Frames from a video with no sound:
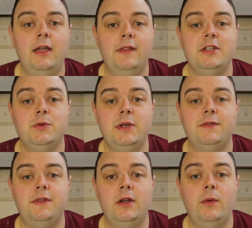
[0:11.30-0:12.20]
In last week's
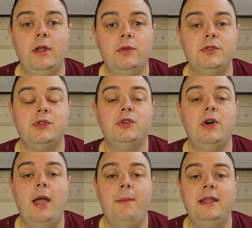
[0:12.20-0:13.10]
video, we all
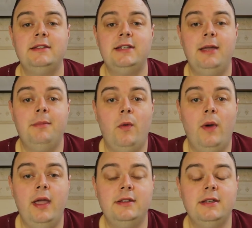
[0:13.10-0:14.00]
saw I maintained my
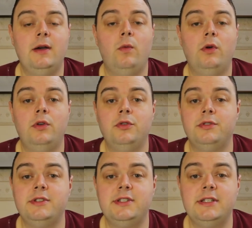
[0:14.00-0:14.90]
weight at
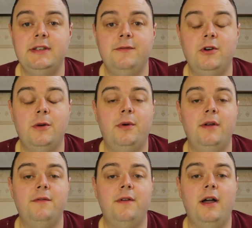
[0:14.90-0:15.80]

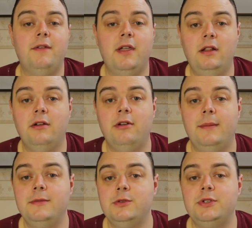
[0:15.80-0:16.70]
164.5
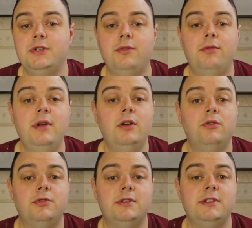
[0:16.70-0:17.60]
kilograms, which is
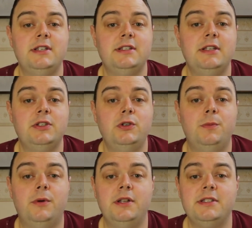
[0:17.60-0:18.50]

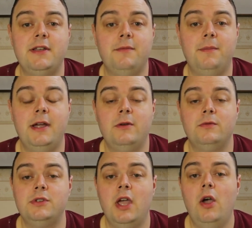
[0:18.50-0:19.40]
362.7
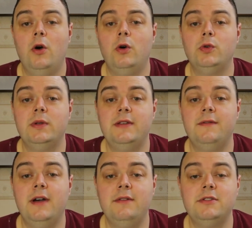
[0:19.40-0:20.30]
pounds, or
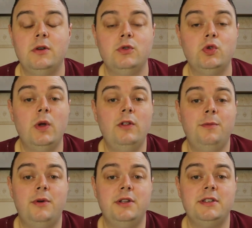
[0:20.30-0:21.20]
25 stone
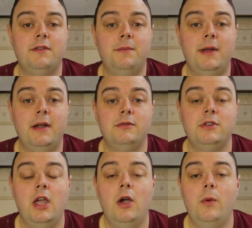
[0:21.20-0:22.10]
12.7
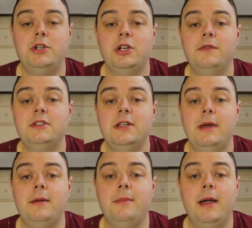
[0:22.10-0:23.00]
pounds, which obviously
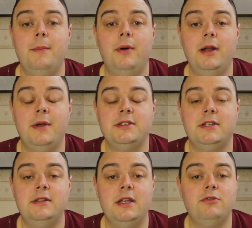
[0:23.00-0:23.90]
meant my body mass
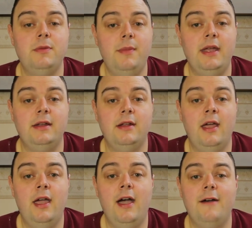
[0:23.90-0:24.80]
index remained
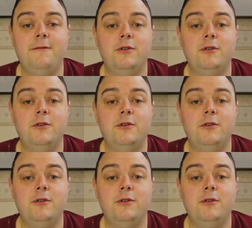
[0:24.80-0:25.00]
at